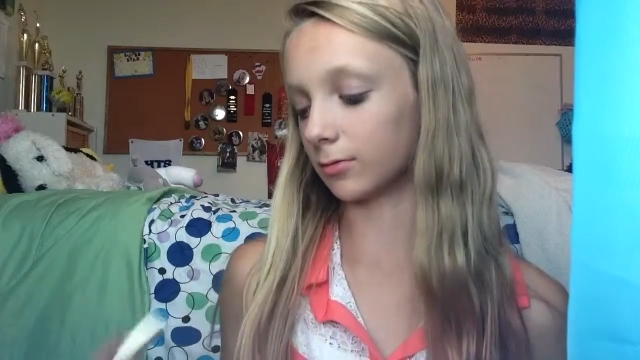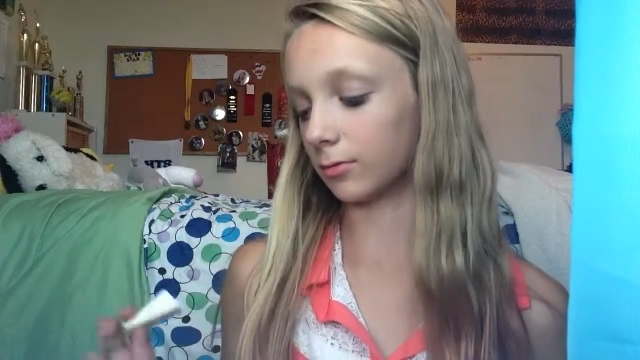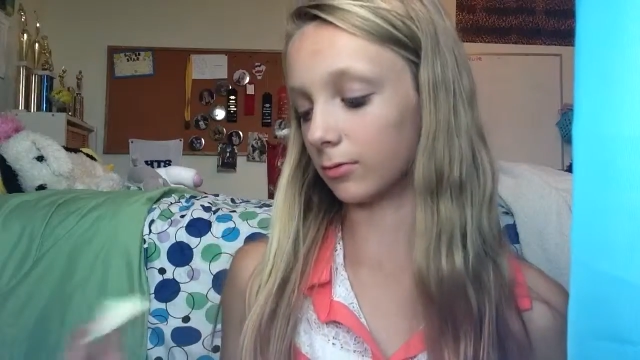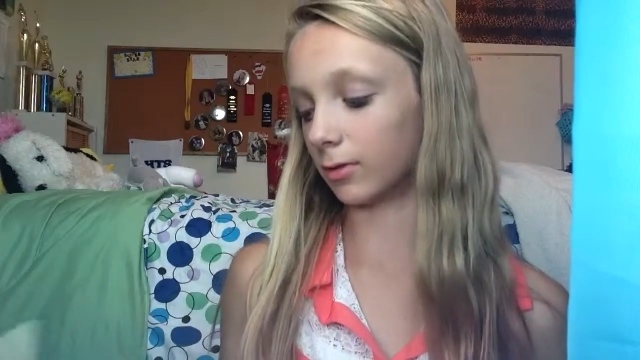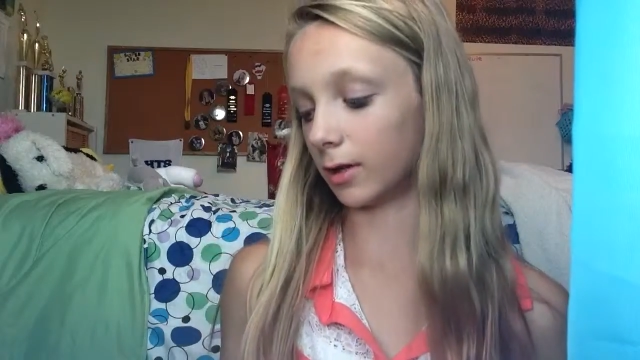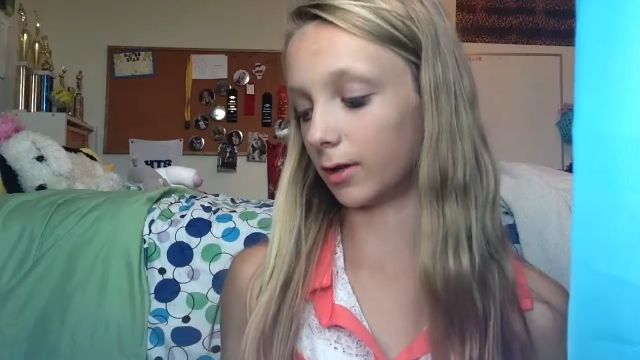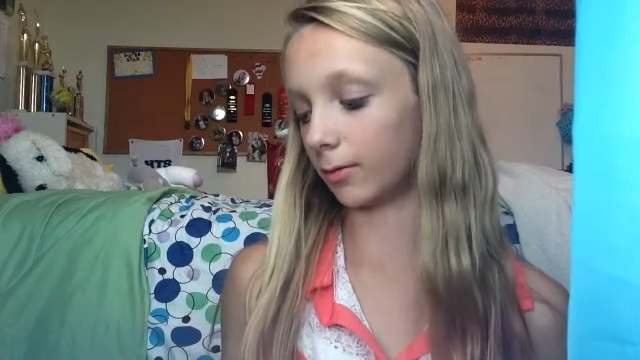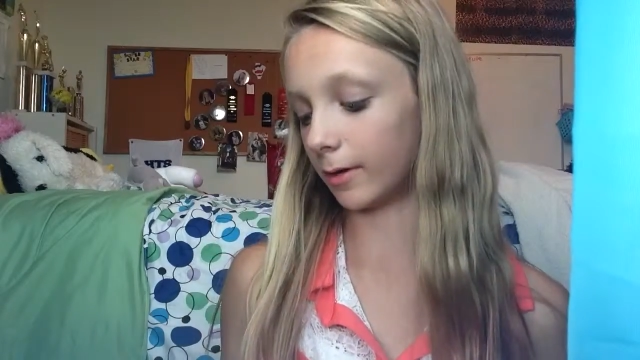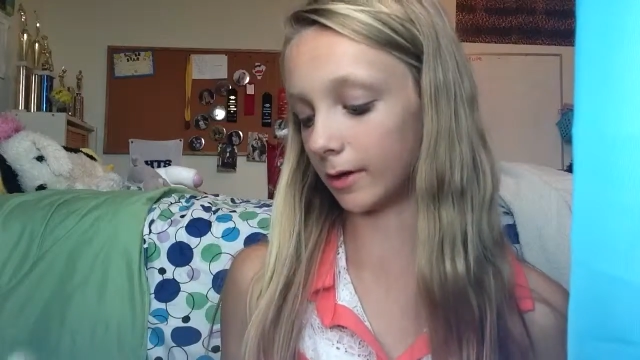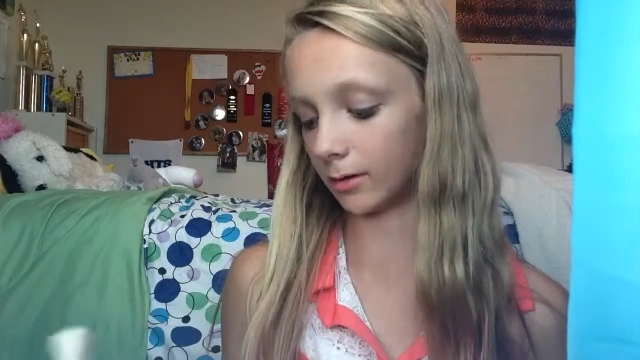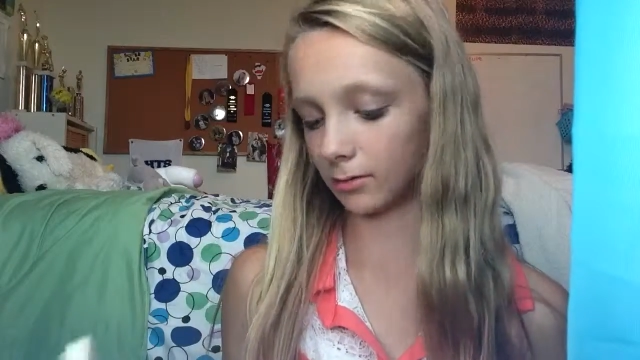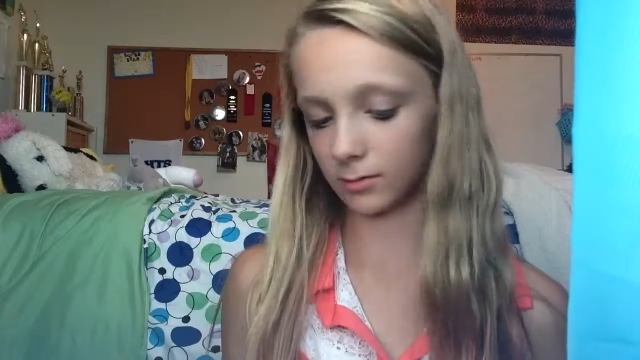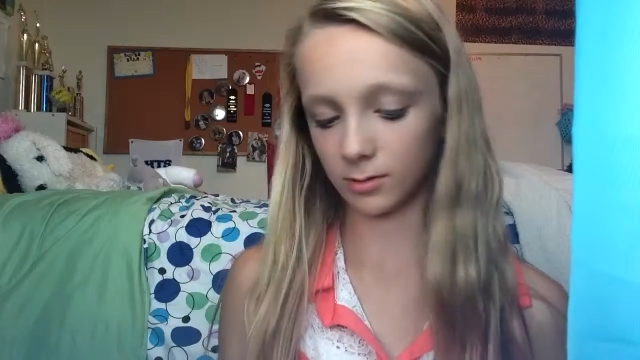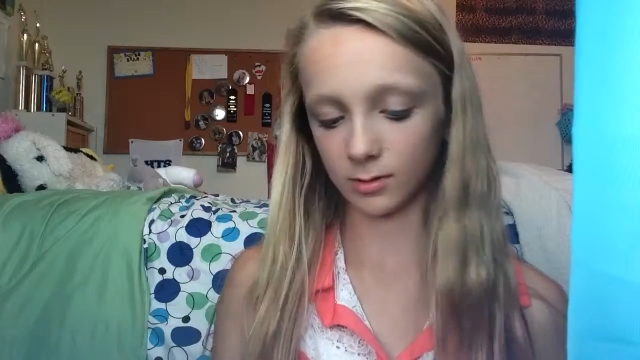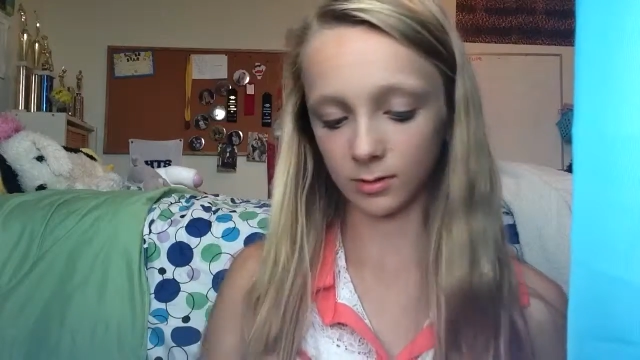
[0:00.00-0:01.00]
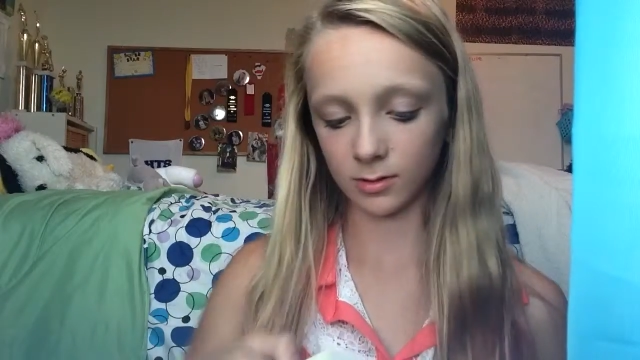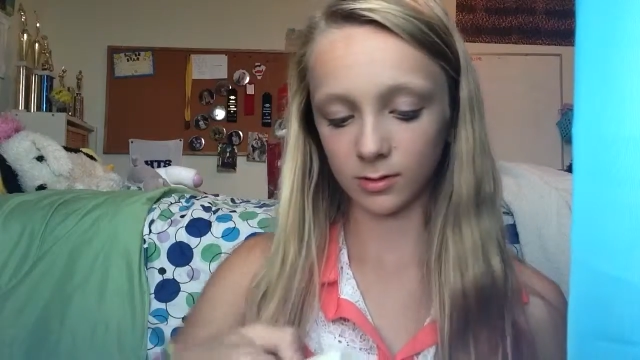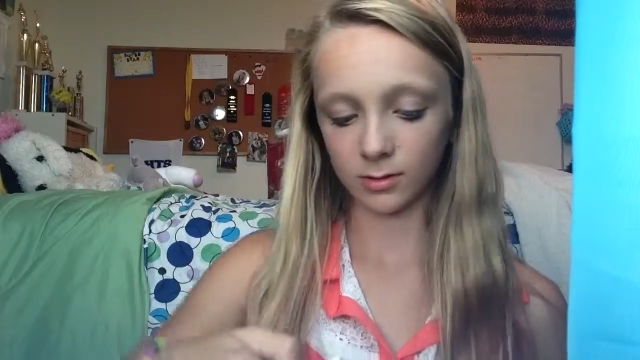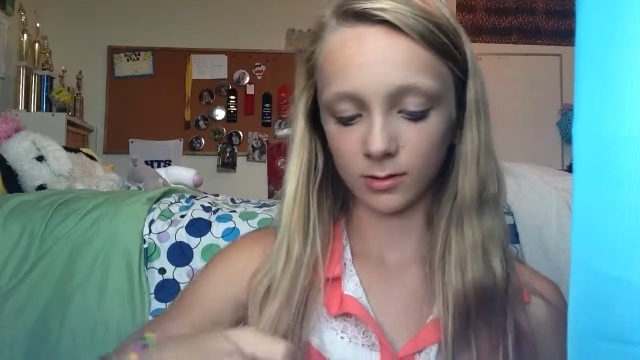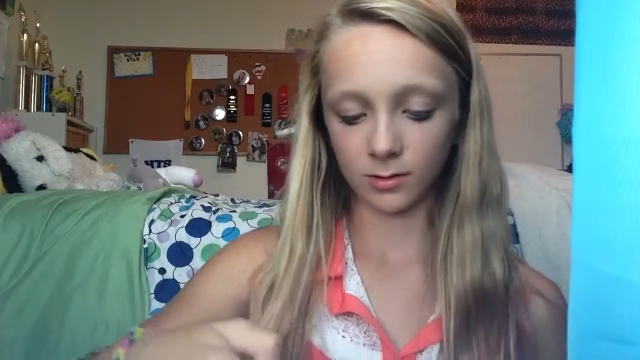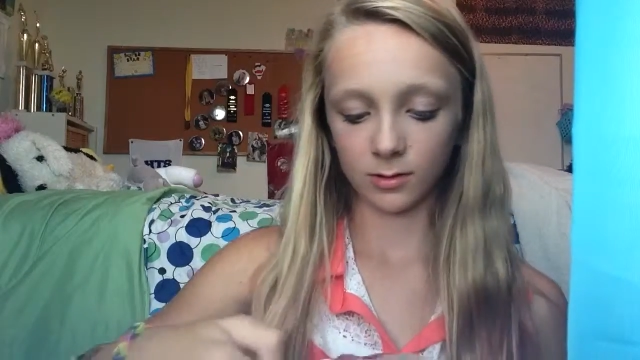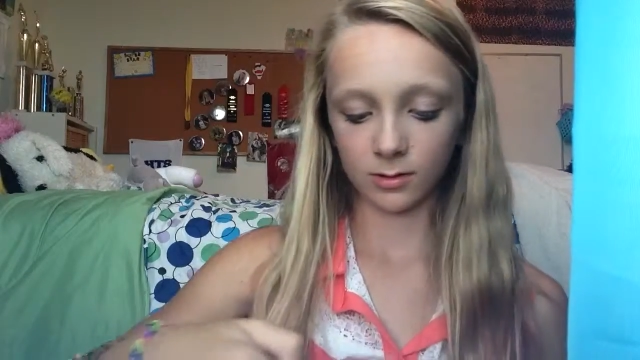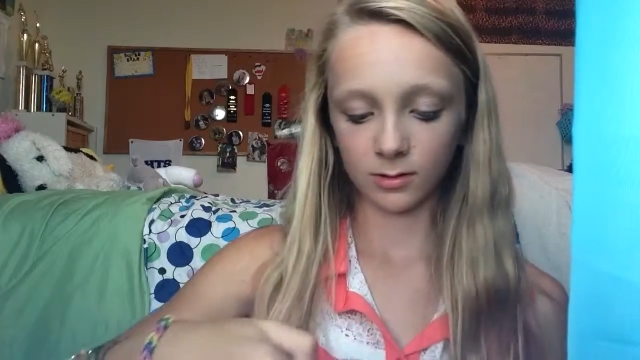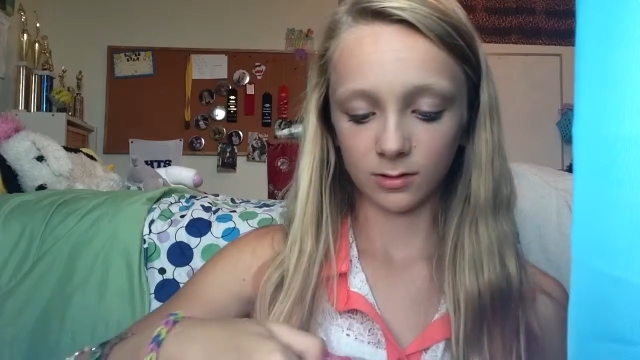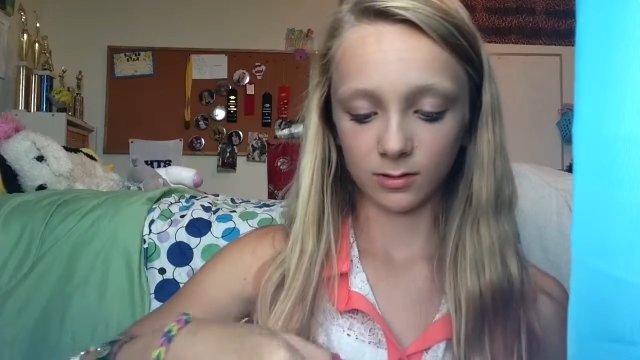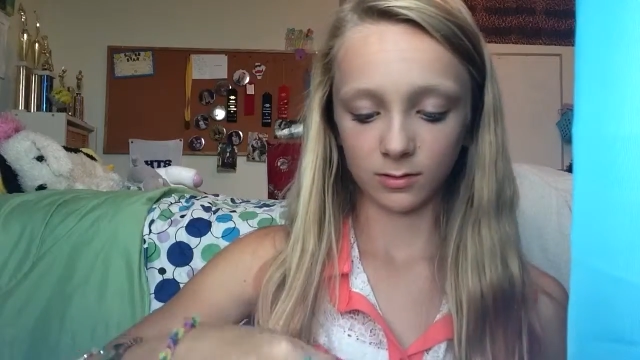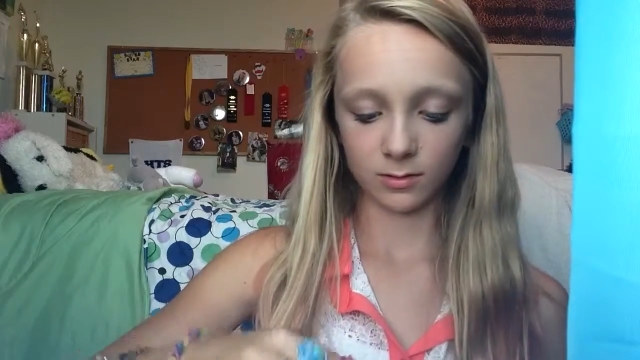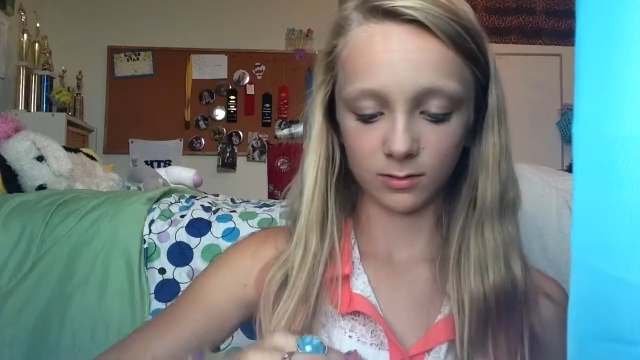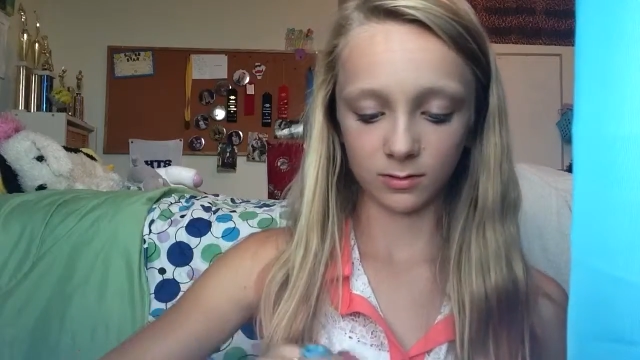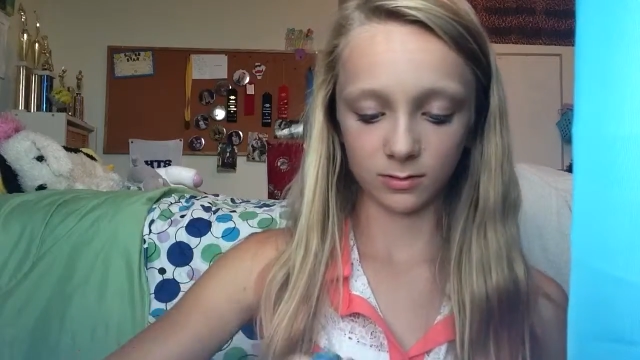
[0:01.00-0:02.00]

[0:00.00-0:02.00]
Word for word: really well.